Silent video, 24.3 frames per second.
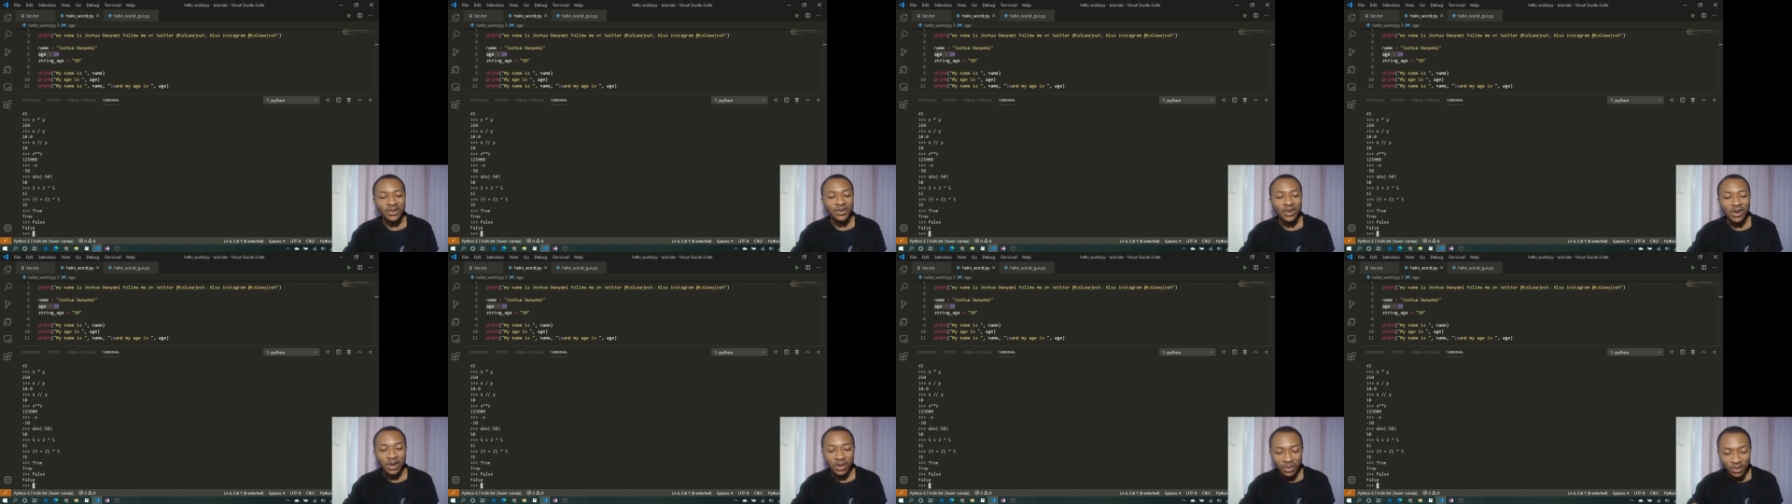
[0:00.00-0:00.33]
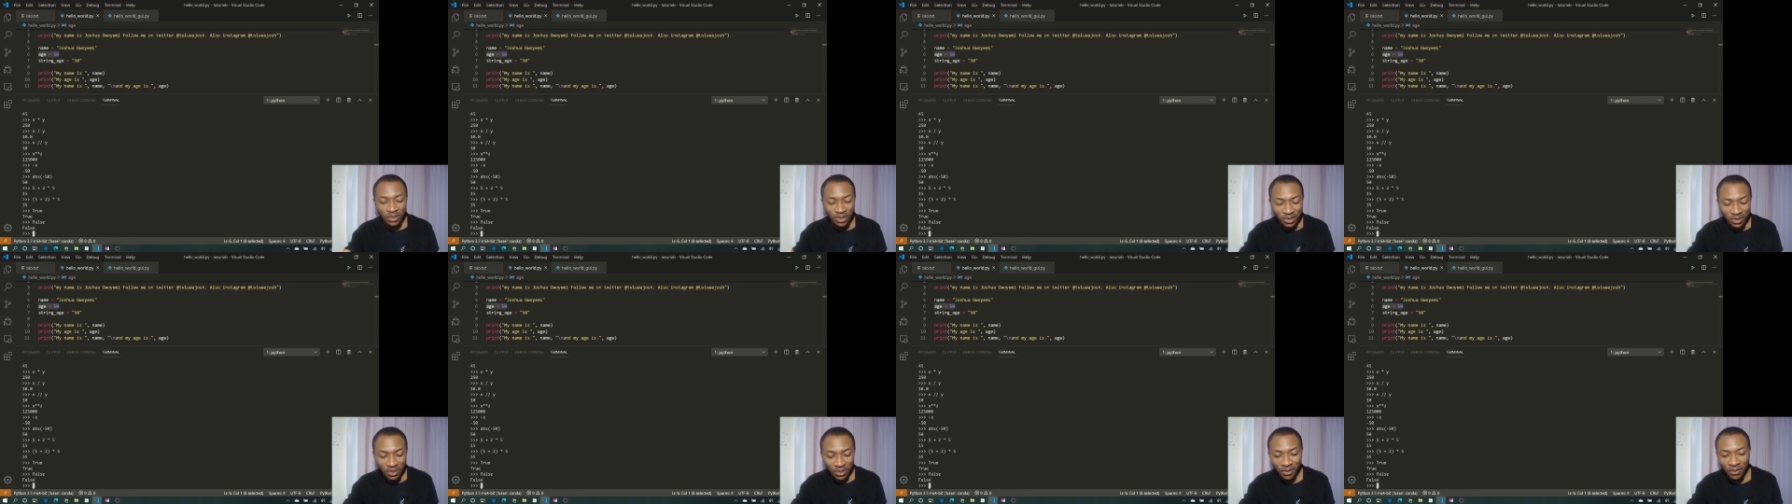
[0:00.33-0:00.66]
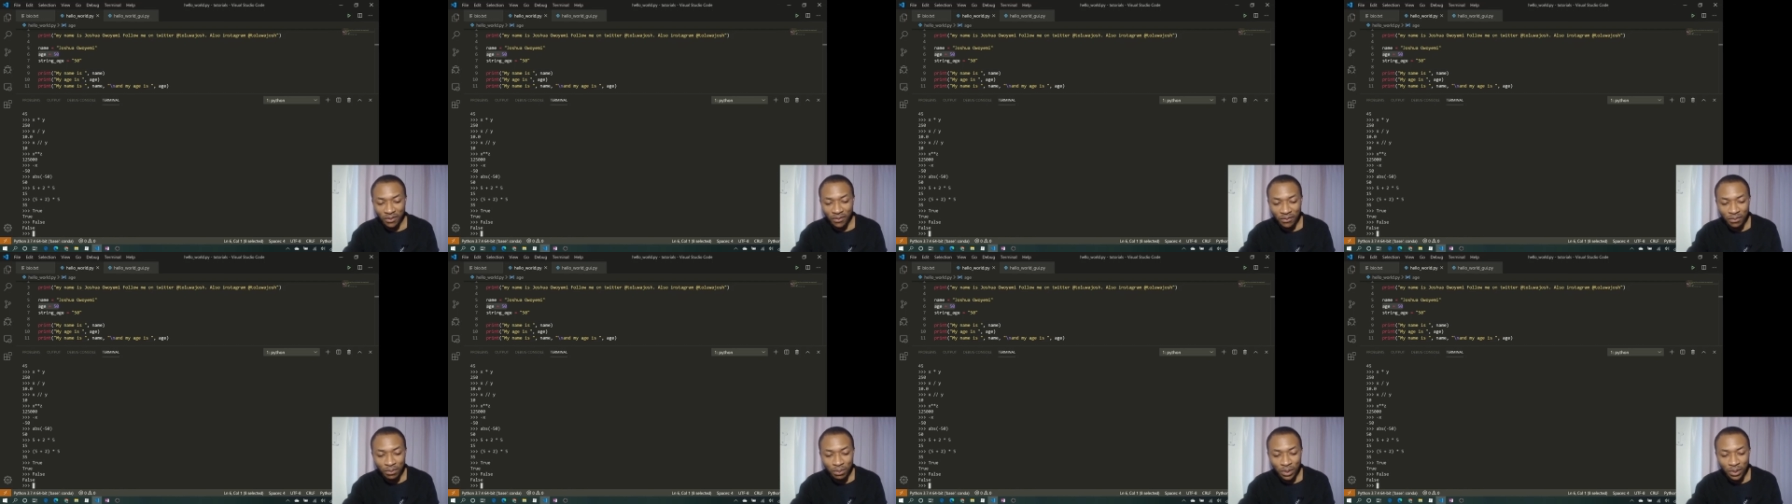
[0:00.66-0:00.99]
It's also a
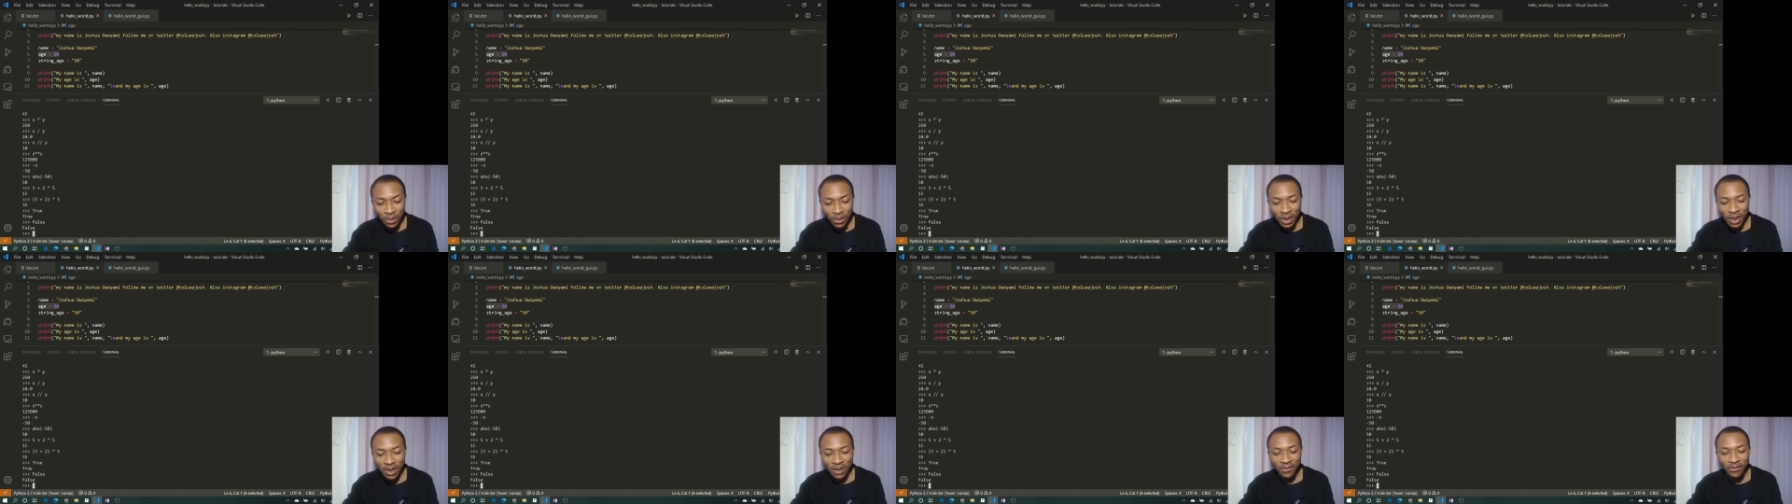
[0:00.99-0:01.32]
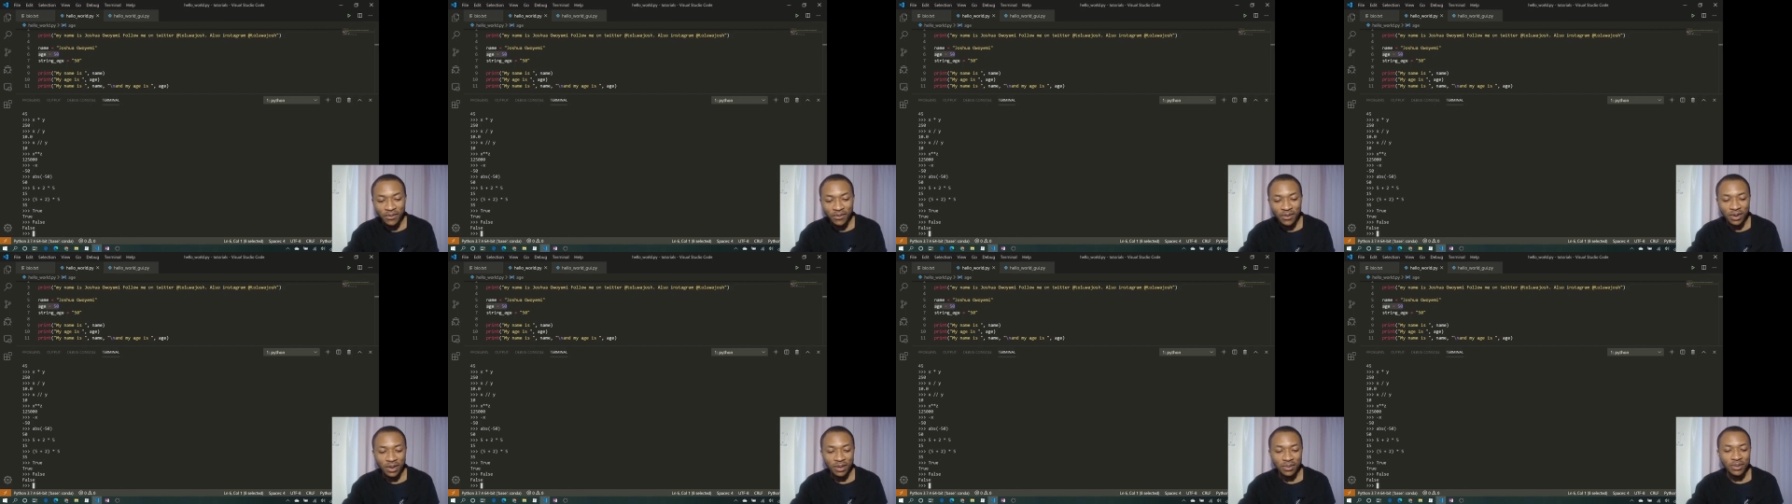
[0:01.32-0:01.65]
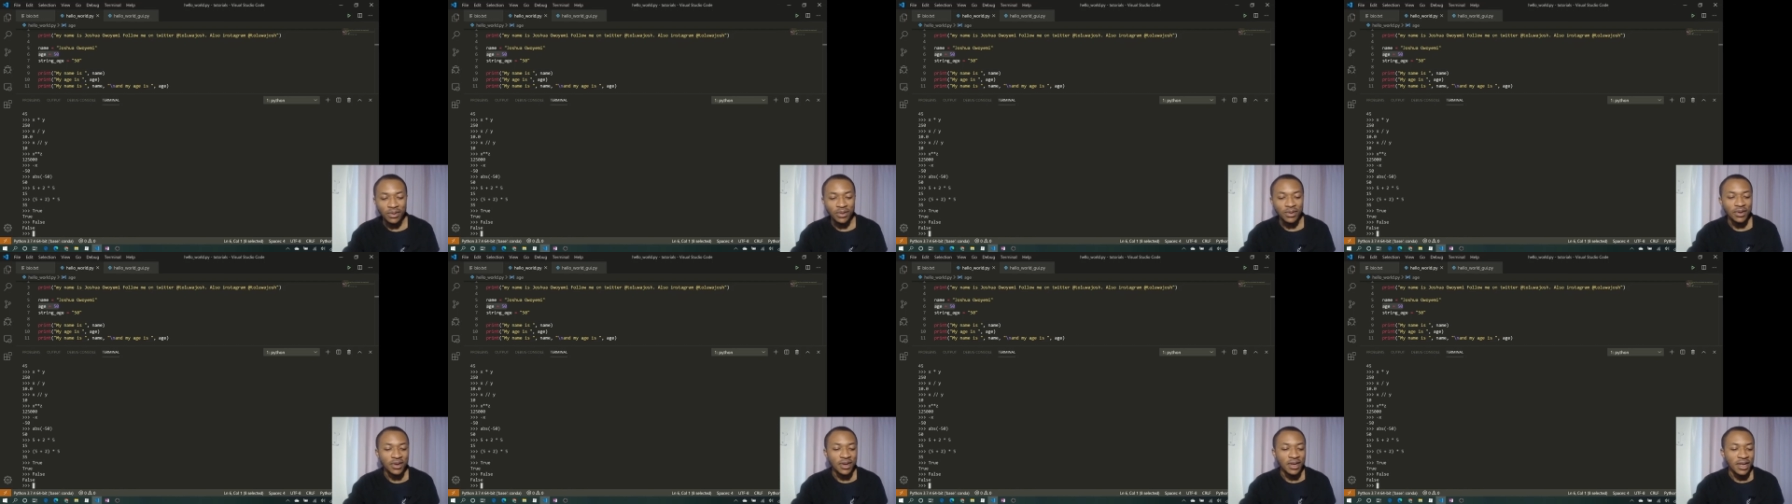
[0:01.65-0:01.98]
Boolean
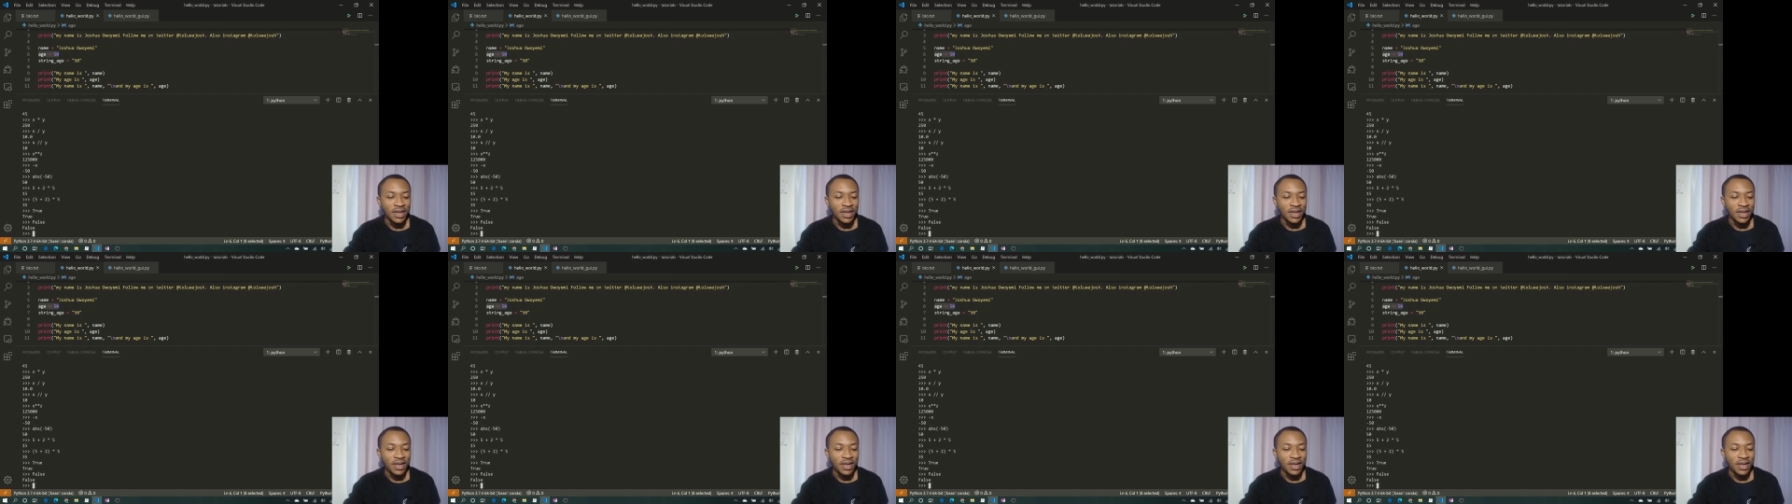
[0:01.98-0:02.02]
variable.